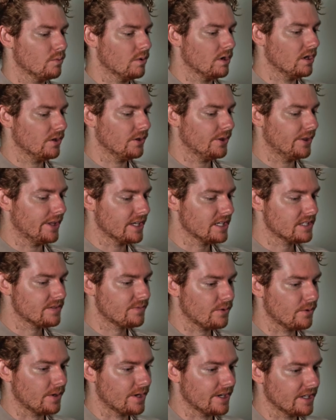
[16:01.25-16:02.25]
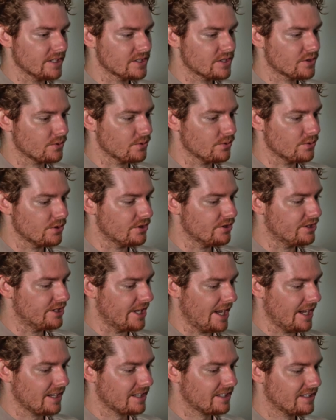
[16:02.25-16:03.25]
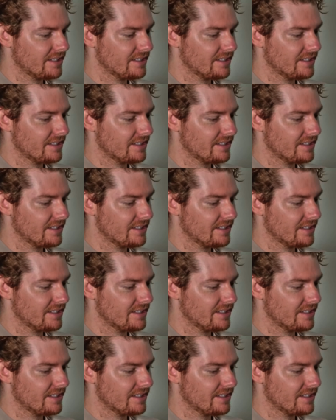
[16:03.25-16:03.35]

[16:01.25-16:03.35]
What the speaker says: Well, thanks for running us through your deck.